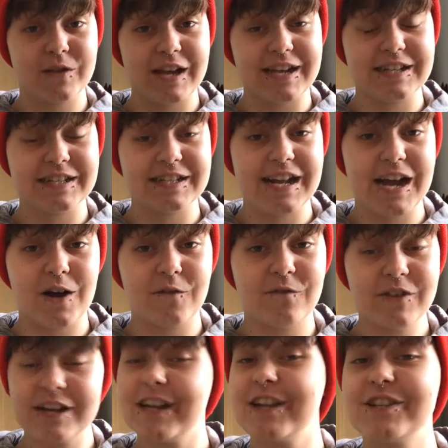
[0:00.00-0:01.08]
that is now
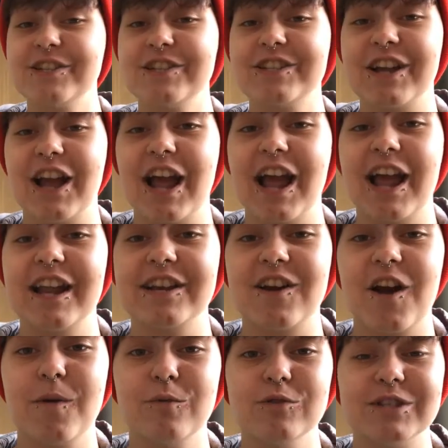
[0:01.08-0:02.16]
finished and
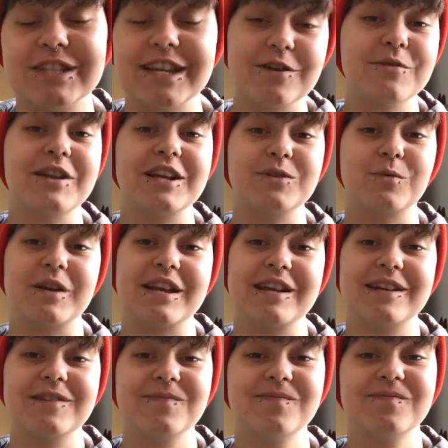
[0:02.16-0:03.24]
I will see you next
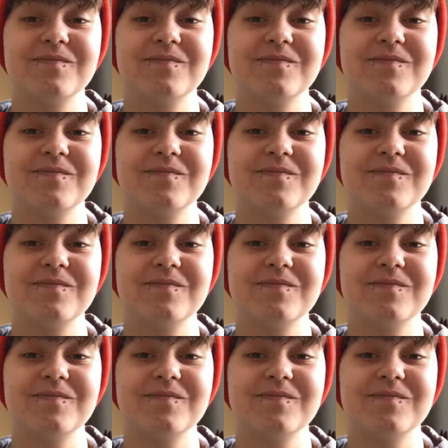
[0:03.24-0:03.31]
week.